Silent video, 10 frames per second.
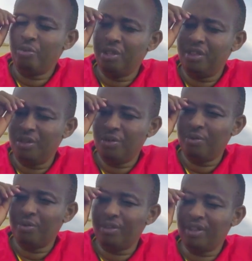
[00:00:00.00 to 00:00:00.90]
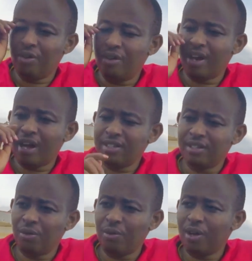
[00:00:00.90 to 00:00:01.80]
meet you on the road and ask
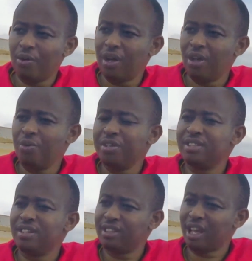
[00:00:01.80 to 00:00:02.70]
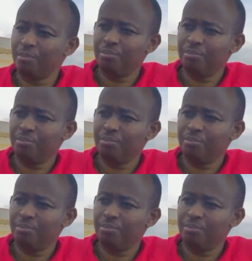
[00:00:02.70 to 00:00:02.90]
you, why are you wasting time?